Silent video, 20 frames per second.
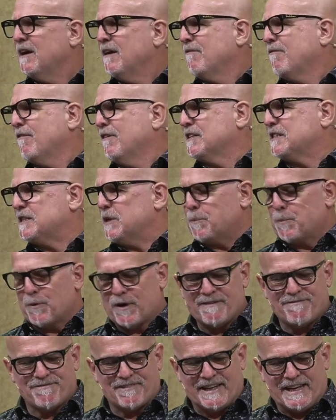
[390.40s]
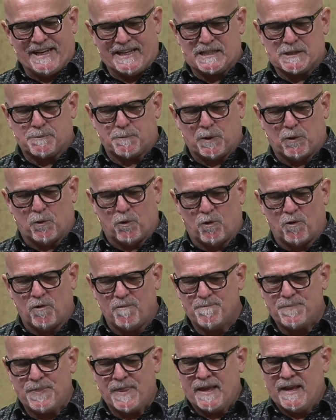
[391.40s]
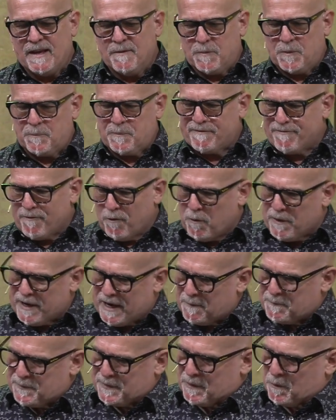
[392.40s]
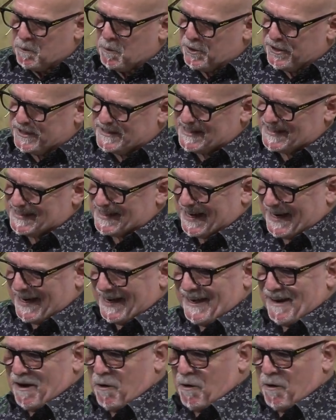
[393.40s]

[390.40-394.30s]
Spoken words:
for us to briefly explore. But before we open the word today, I